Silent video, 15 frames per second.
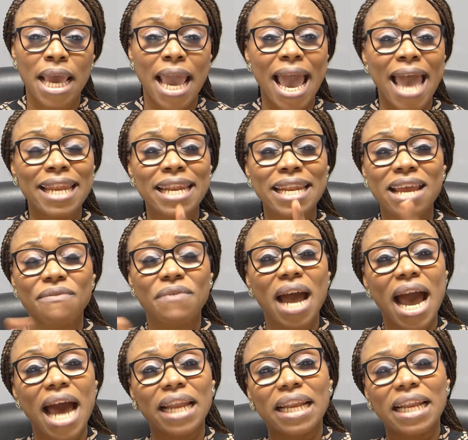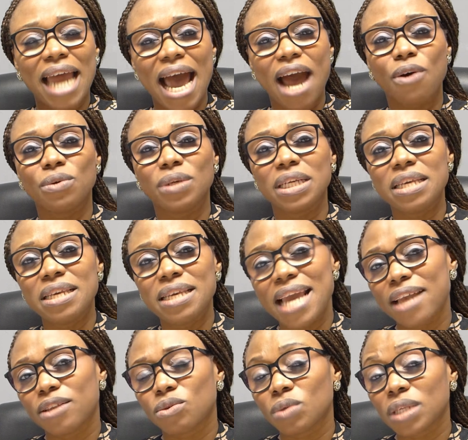And never allow the
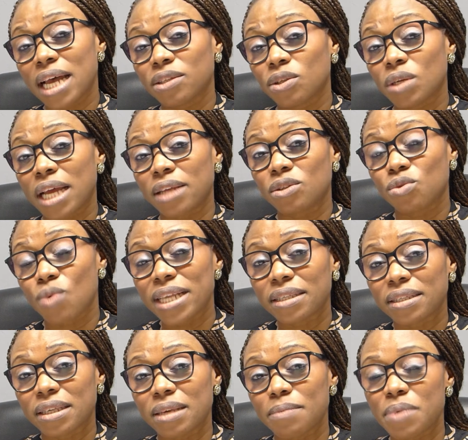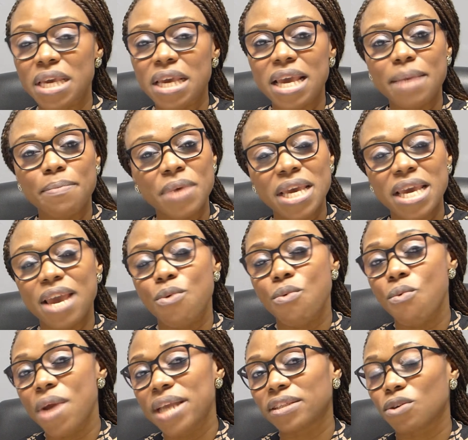year 2020 be a
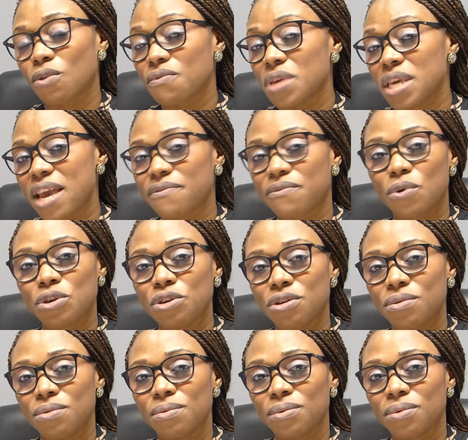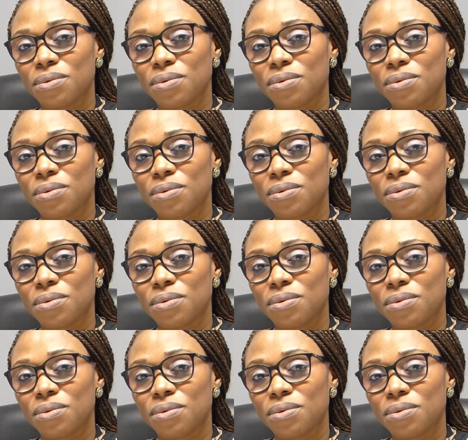waste of year for you.